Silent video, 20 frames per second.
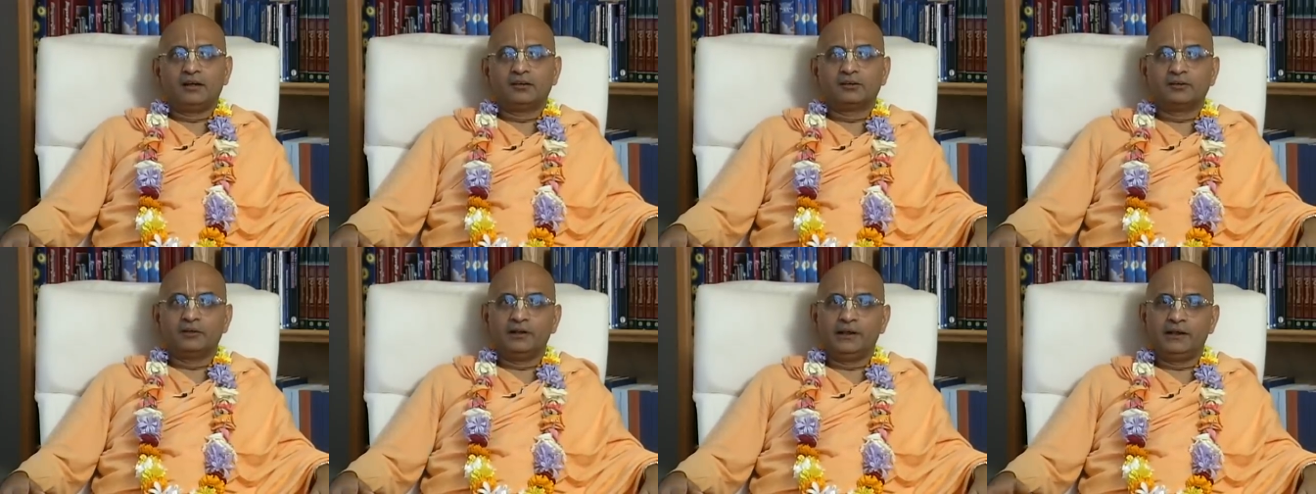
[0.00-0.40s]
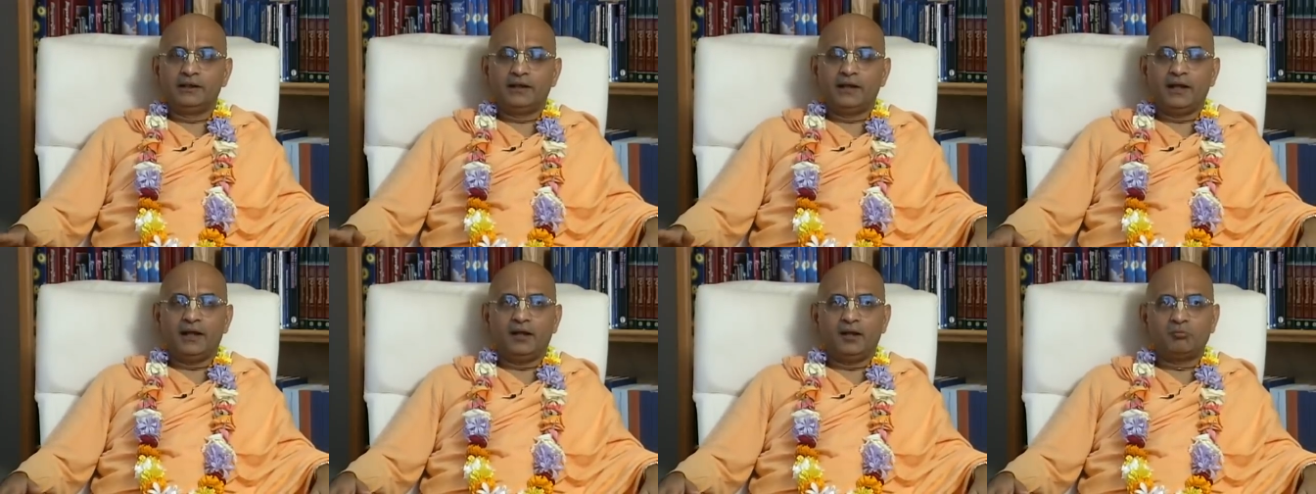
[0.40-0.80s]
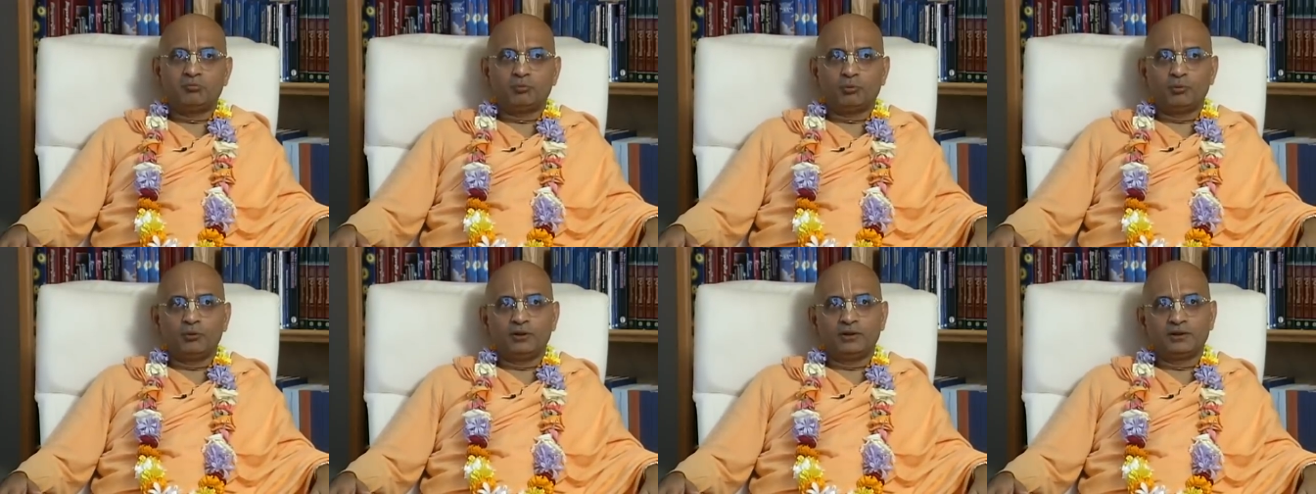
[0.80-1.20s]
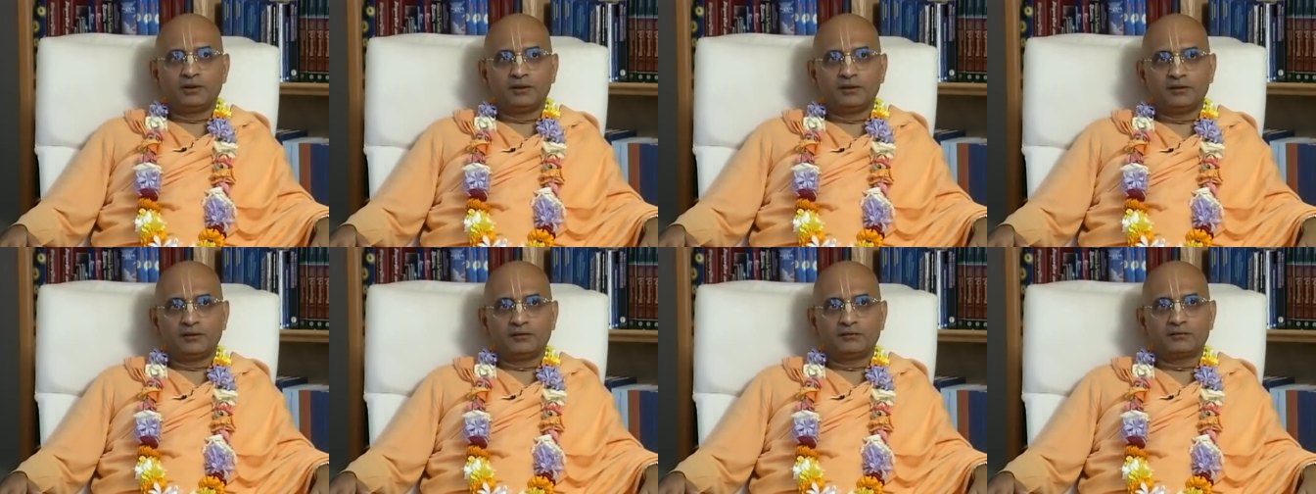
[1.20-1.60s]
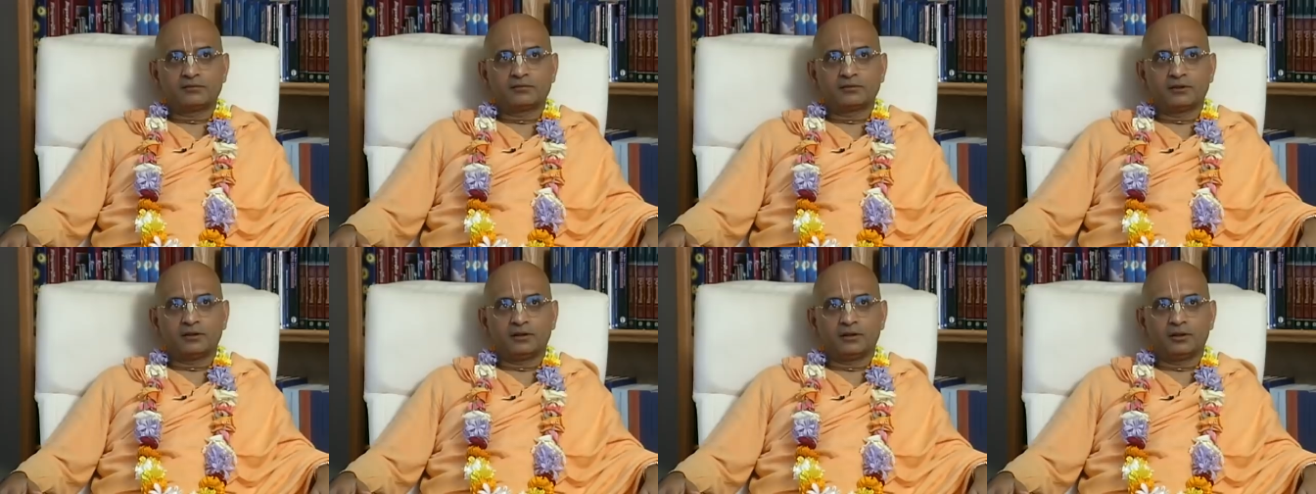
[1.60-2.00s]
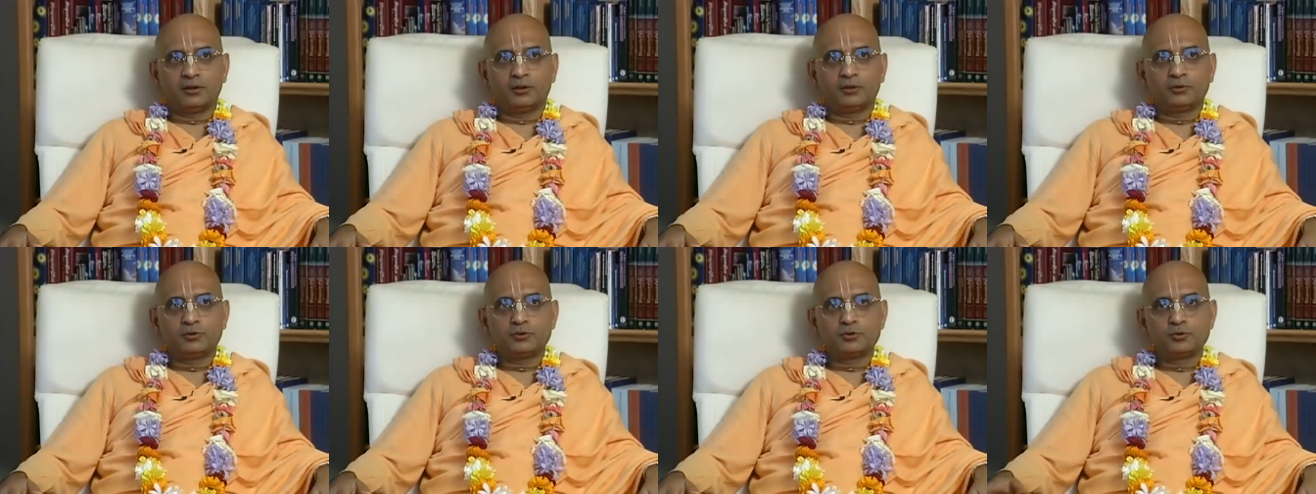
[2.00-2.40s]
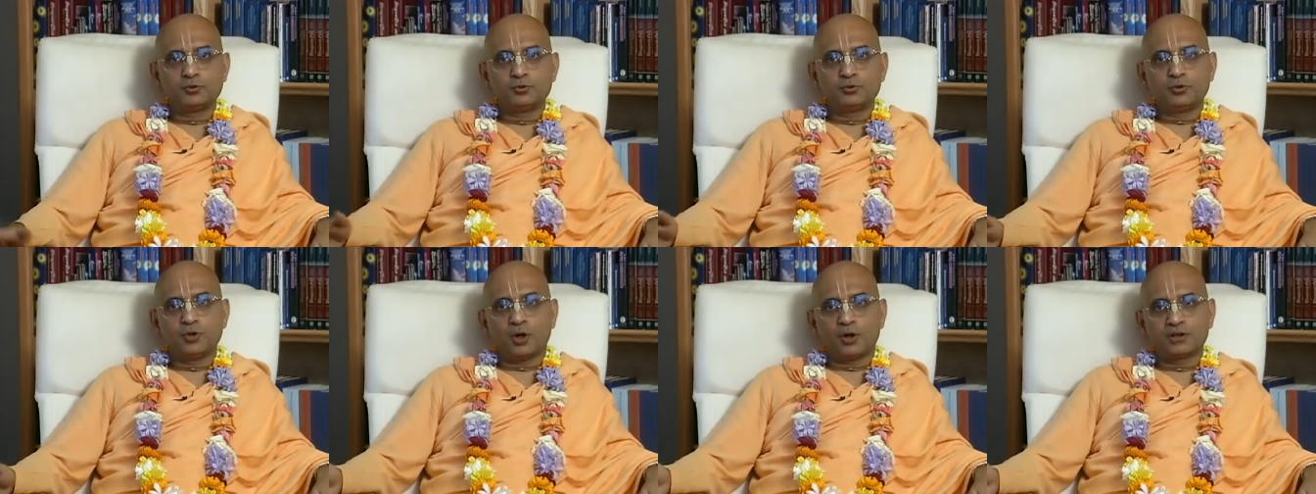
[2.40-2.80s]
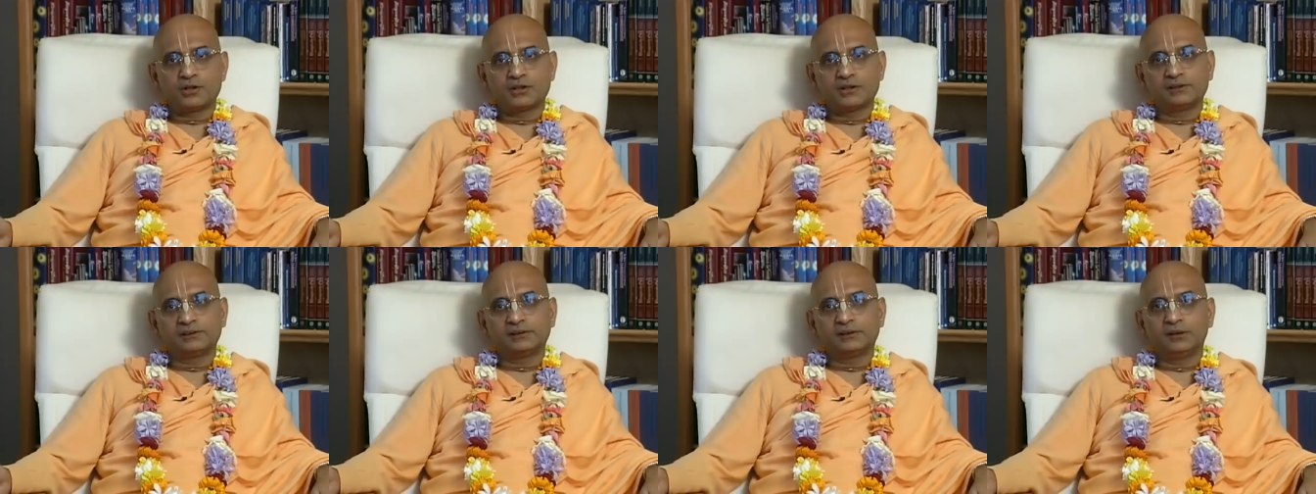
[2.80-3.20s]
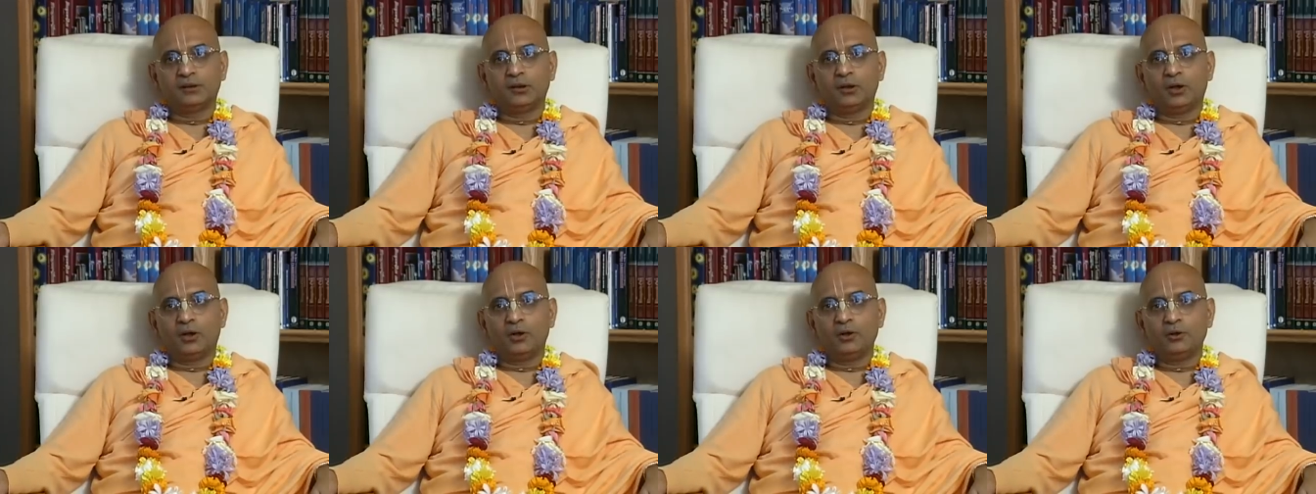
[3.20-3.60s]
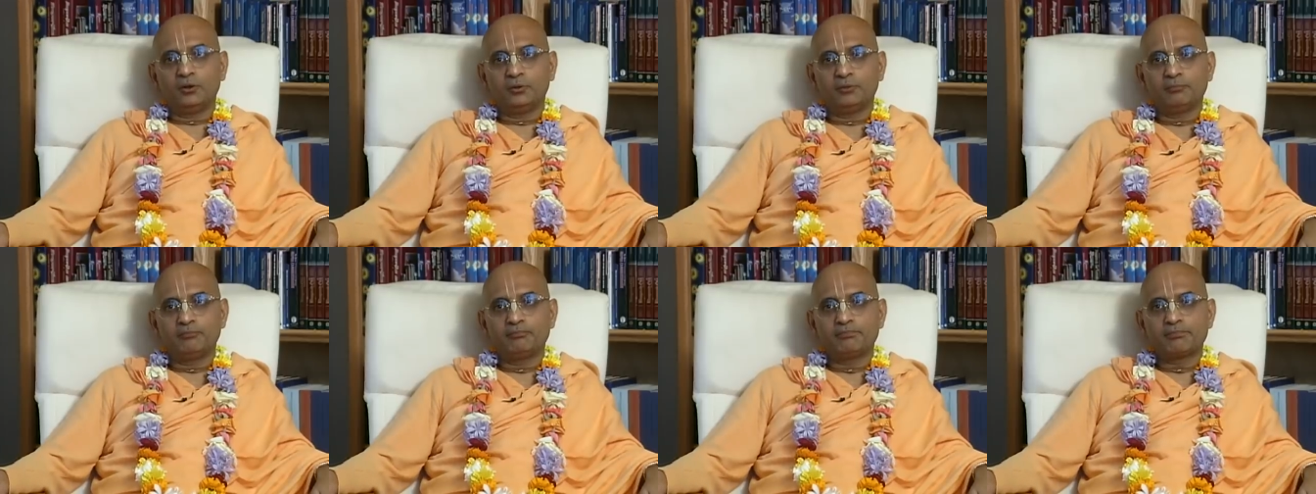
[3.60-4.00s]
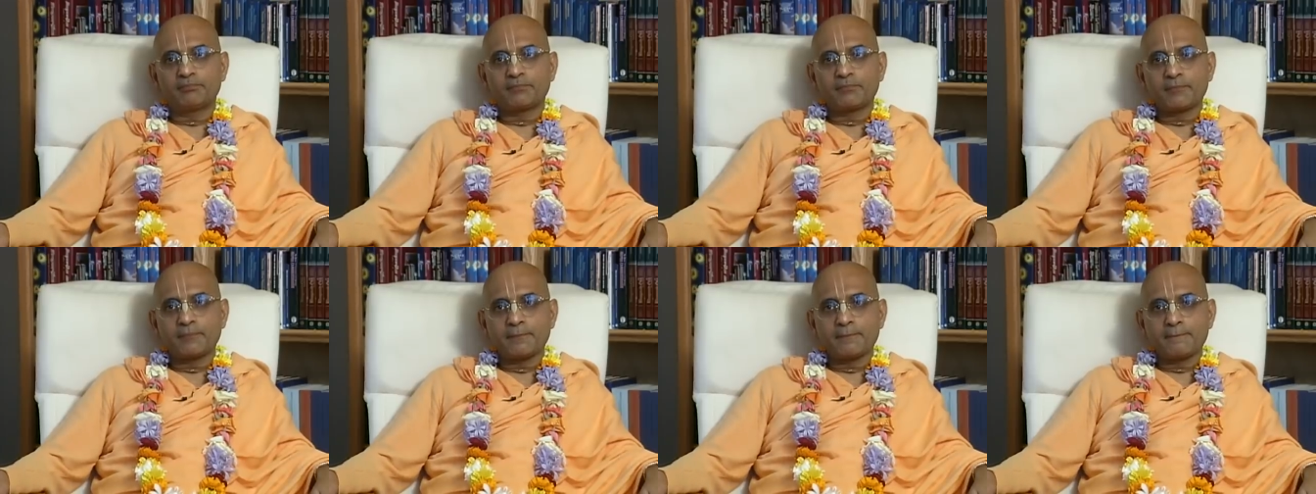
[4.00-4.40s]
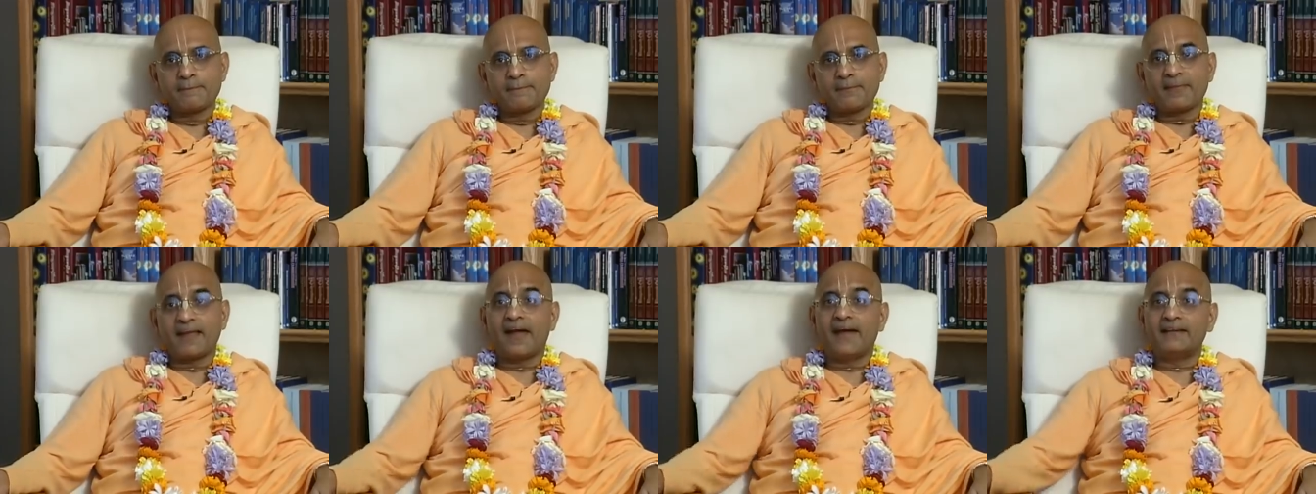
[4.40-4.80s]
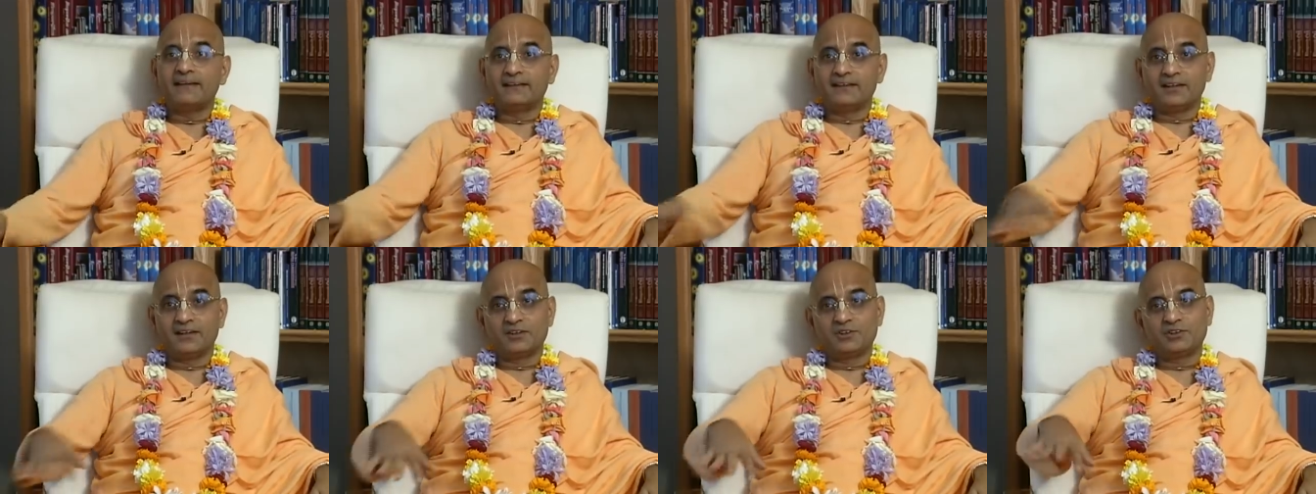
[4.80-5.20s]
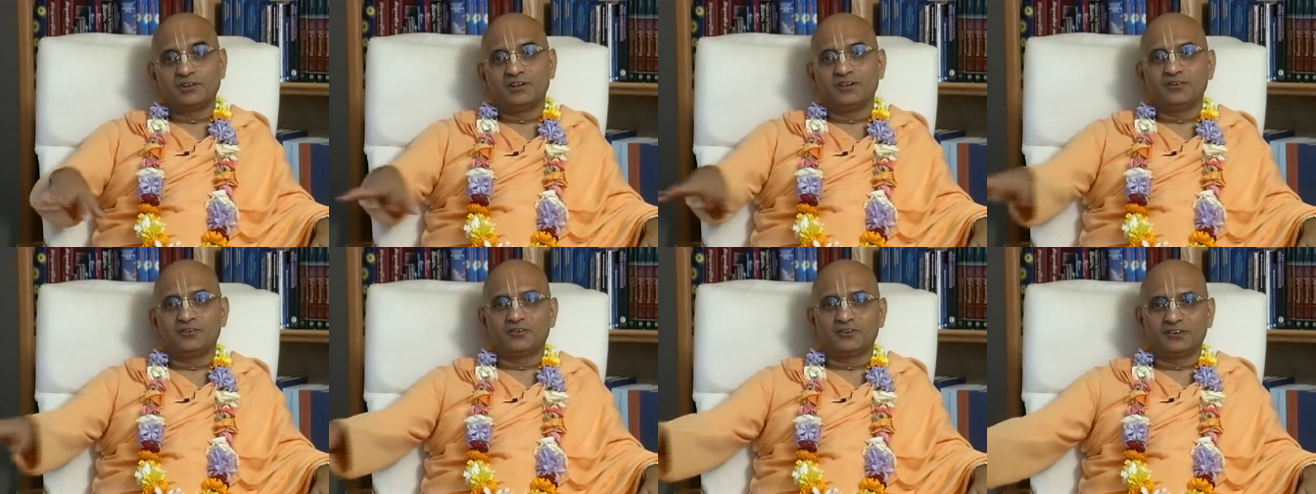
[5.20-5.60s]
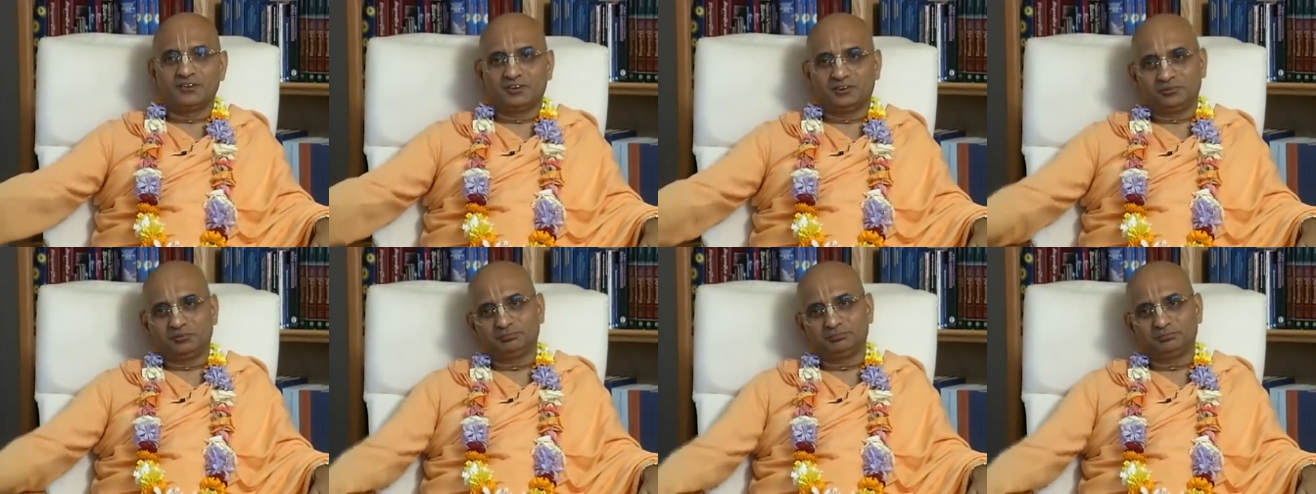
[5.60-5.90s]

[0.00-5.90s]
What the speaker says: So he came with his 2 daughters-in-law and their children.